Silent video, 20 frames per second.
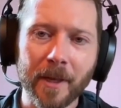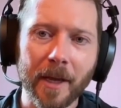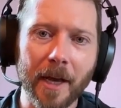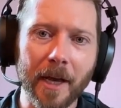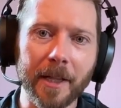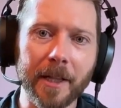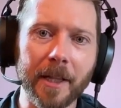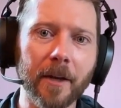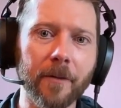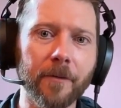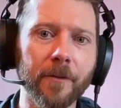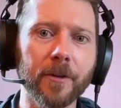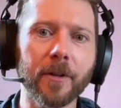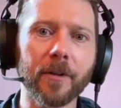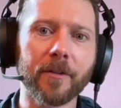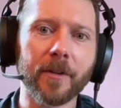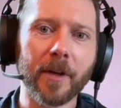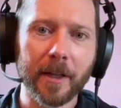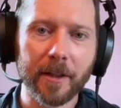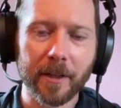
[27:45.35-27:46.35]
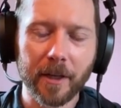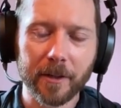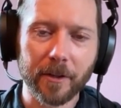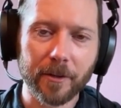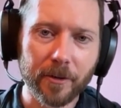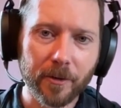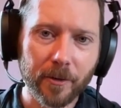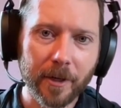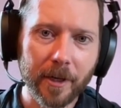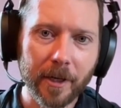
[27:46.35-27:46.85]
And then if you decide not to
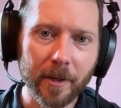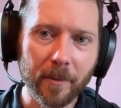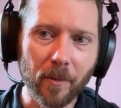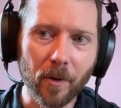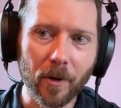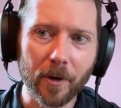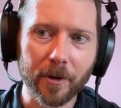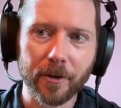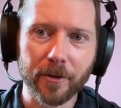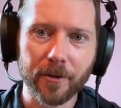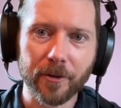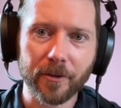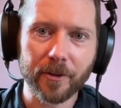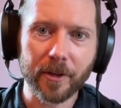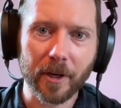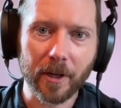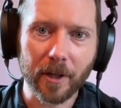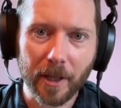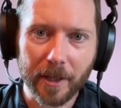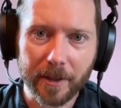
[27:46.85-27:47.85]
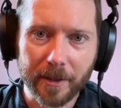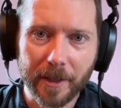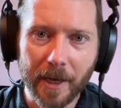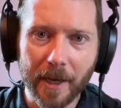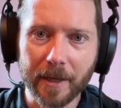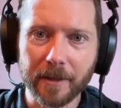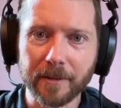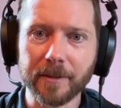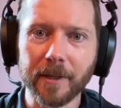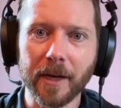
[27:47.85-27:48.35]
do it anymore, you're just going to let
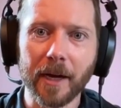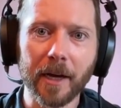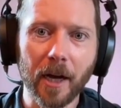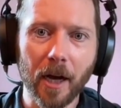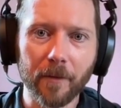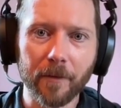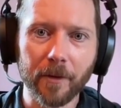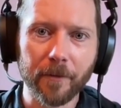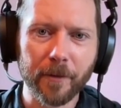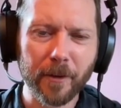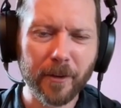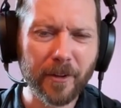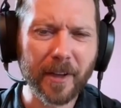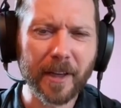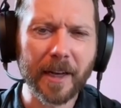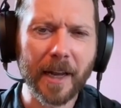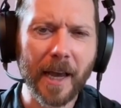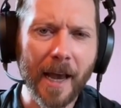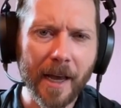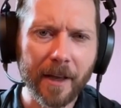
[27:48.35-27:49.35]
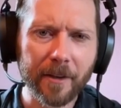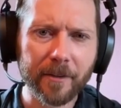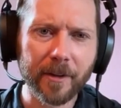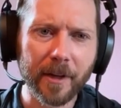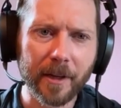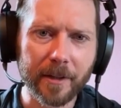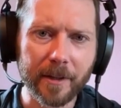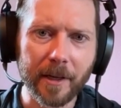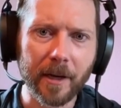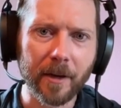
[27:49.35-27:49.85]
that die off. And it feels like an
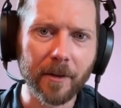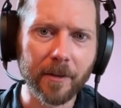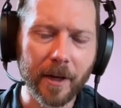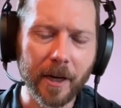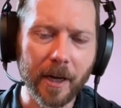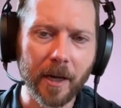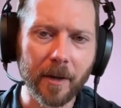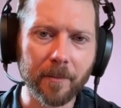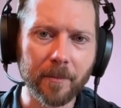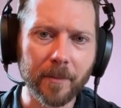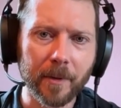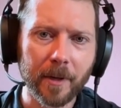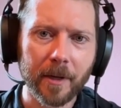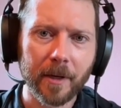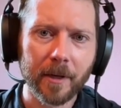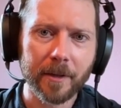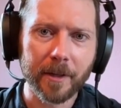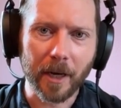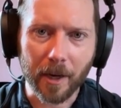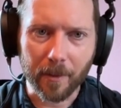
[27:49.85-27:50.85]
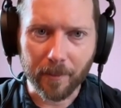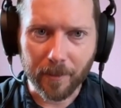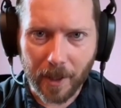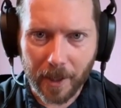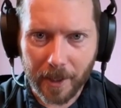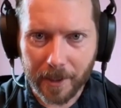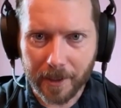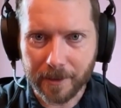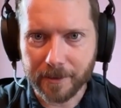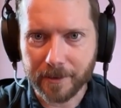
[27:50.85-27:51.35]
asset now that I'm
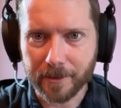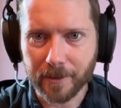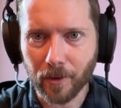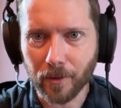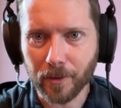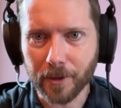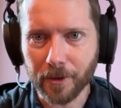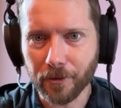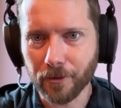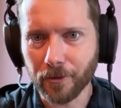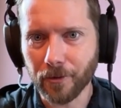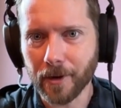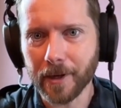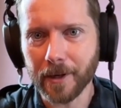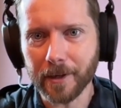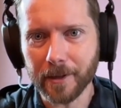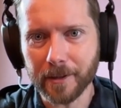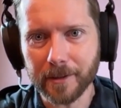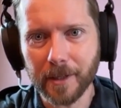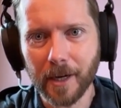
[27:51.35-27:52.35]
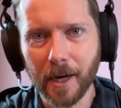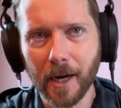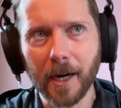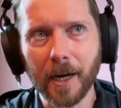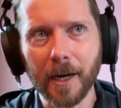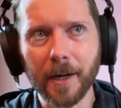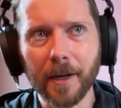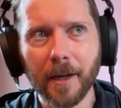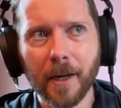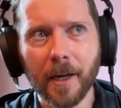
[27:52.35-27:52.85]
letting slowly shrink and
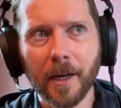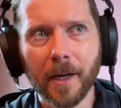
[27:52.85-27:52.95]
die.